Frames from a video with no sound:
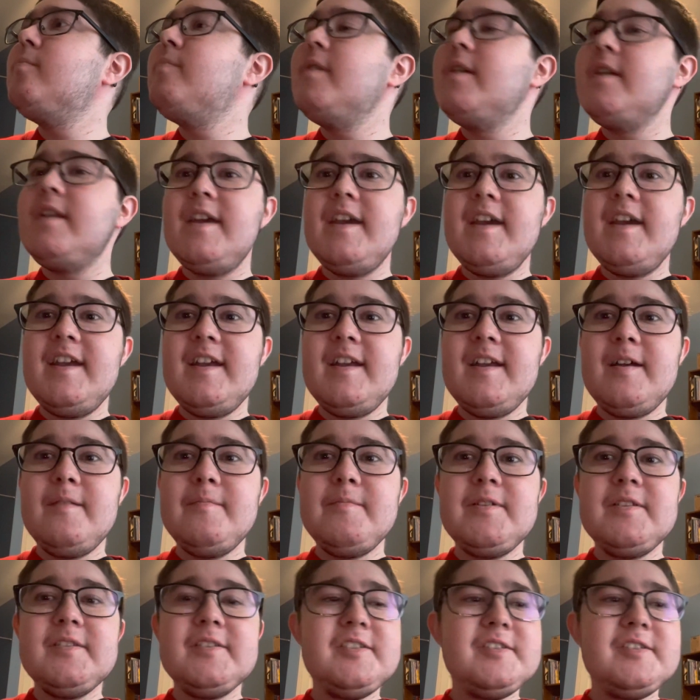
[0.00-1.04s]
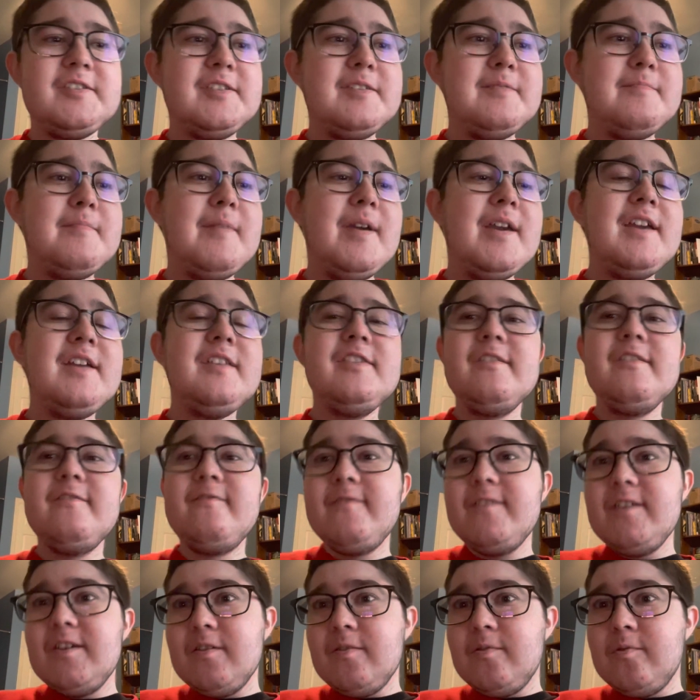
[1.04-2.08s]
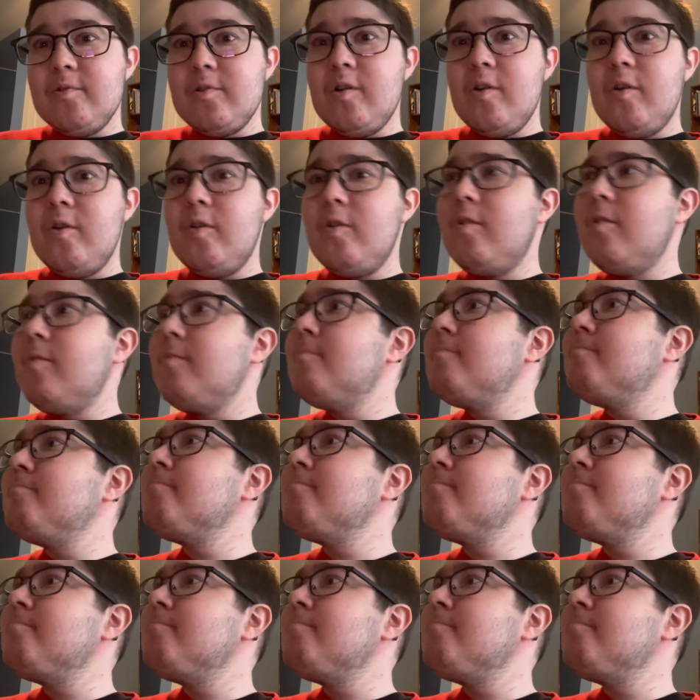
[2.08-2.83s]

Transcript: But hey, I mean, at least he made the field goal